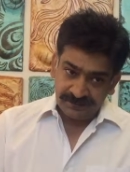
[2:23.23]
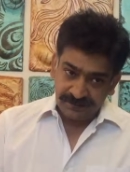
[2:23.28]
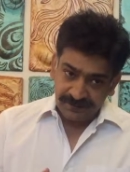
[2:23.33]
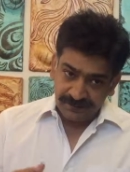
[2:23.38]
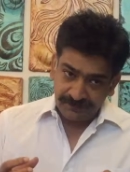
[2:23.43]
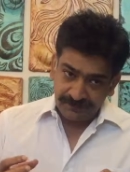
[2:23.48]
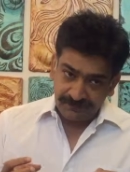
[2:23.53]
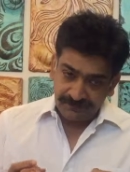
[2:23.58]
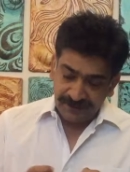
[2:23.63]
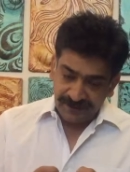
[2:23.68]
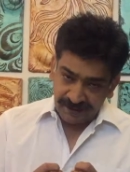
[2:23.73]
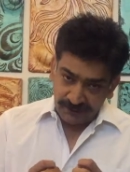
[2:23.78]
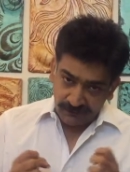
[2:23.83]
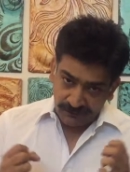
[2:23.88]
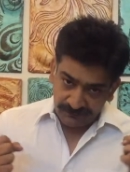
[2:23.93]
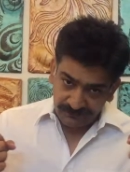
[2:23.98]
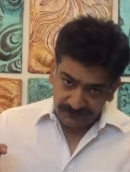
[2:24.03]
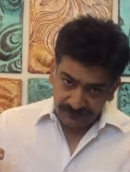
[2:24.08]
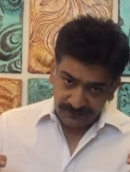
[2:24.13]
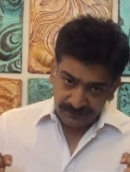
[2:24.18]
They break
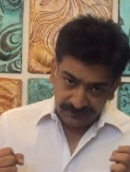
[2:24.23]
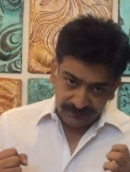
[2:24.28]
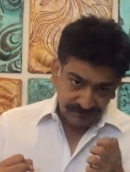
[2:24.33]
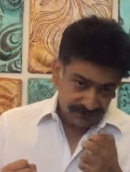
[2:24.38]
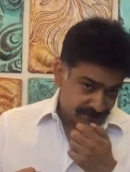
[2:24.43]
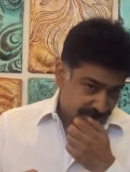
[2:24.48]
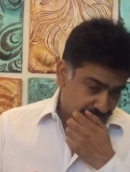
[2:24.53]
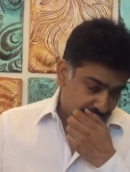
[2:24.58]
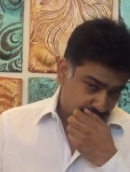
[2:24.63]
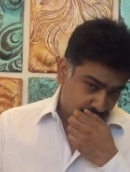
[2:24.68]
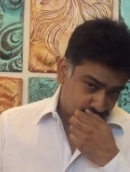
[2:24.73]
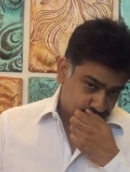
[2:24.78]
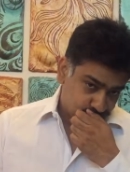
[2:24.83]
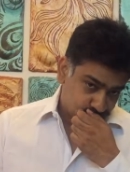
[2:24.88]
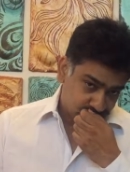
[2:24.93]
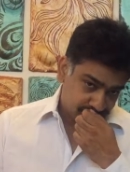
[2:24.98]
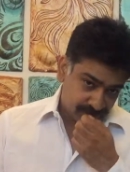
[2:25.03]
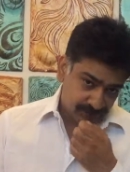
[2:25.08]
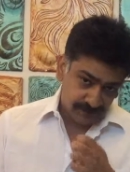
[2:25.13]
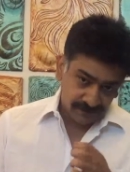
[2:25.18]
off the cell
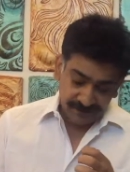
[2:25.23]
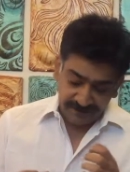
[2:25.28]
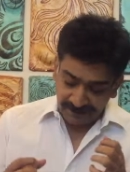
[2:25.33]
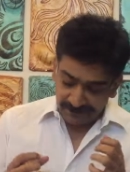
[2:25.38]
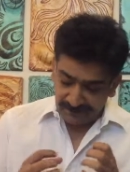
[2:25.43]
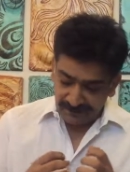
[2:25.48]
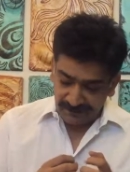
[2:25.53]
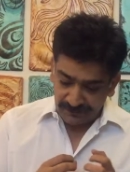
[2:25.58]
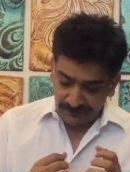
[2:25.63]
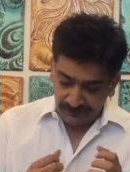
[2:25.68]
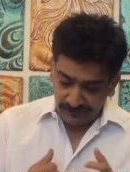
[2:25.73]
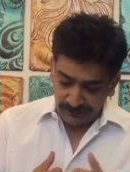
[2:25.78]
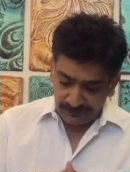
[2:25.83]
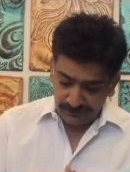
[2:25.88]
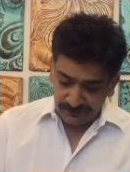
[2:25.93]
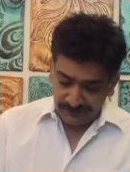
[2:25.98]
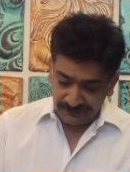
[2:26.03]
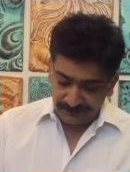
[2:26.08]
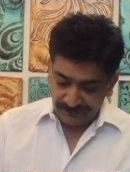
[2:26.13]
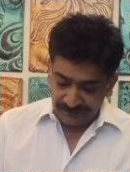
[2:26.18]
bonds, the chemical
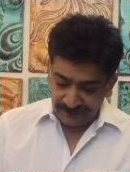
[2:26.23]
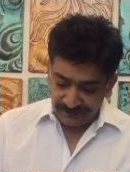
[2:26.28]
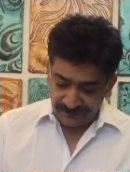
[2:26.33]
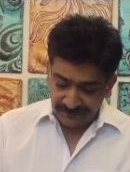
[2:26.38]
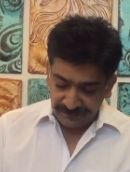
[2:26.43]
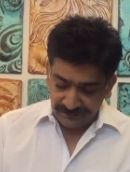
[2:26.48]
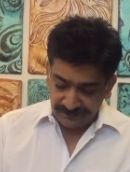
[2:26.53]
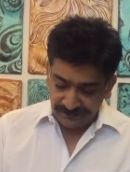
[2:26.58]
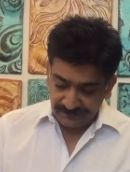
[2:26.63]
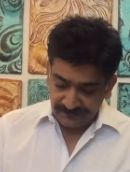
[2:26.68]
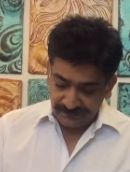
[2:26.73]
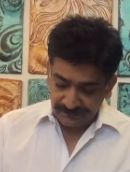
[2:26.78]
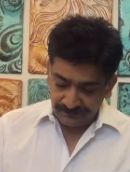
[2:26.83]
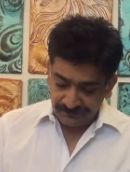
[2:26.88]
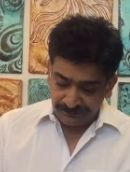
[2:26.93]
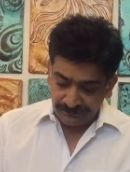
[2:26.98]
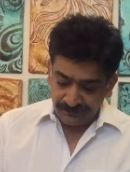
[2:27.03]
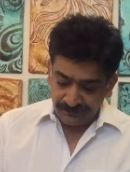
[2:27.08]
bond between the cells